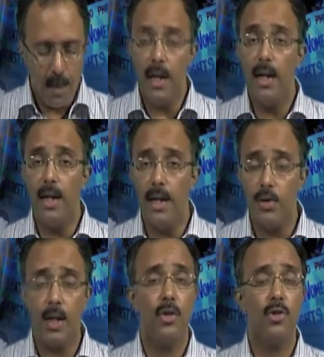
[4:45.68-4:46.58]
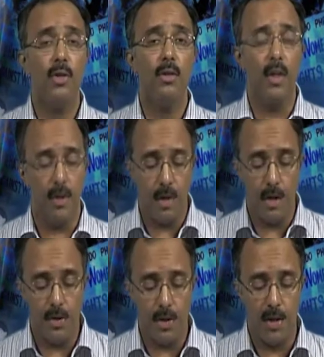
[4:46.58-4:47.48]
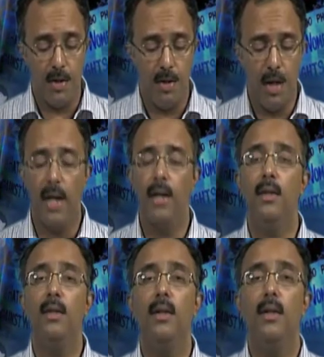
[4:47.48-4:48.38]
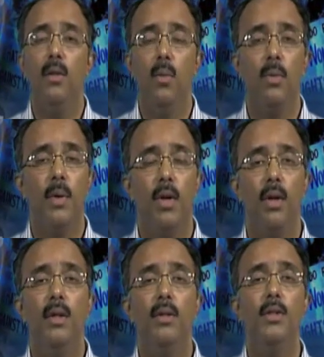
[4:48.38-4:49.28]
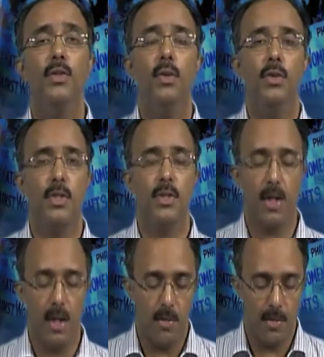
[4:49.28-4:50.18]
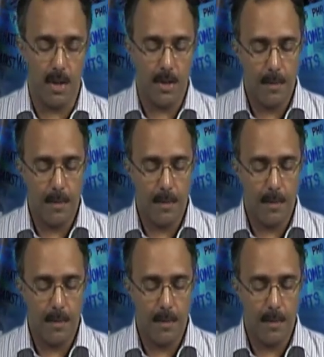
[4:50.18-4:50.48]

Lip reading: in education, in religion, and in the what we call discourses around us.